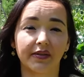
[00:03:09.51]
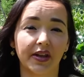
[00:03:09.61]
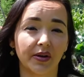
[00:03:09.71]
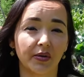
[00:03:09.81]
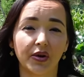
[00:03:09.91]

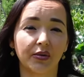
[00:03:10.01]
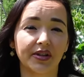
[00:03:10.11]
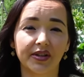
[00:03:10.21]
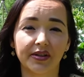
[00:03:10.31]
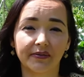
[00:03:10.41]
they don't go
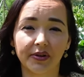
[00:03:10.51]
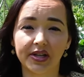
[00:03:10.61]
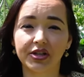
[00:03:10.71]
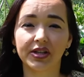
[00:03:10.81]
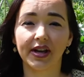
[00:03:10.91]
into the
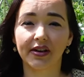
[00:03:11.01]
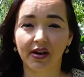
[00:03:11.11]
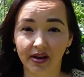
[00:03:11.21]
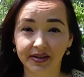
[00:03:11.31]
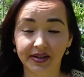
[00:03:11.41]
fridge and get
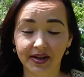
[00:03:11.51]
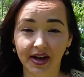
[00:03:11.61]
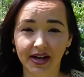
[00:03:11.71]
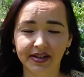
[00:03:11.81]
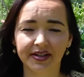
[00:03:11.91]

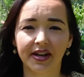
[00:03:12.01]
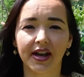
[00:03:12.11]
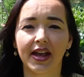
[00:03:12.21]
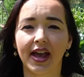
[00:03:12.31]
oxidized,